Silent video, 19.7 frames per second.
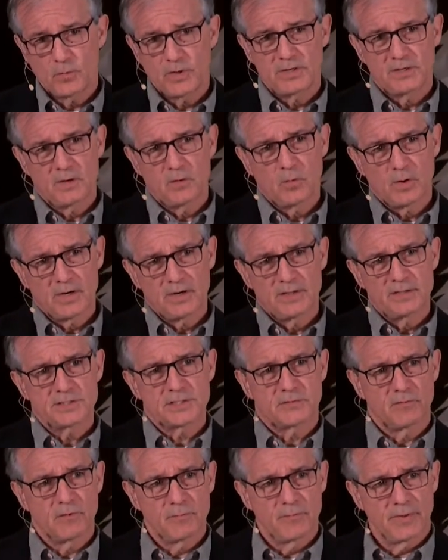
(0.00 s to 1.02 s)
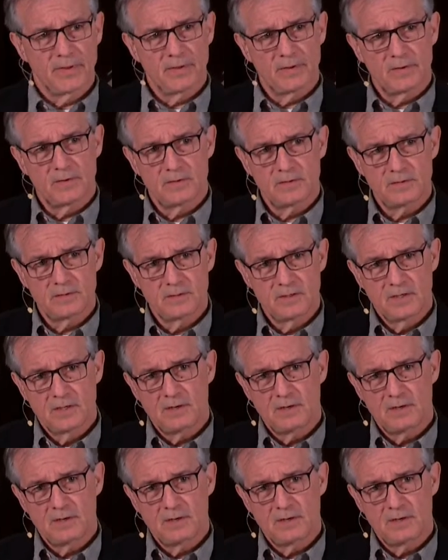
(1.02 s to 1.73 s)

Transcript: we know what it is to rebel.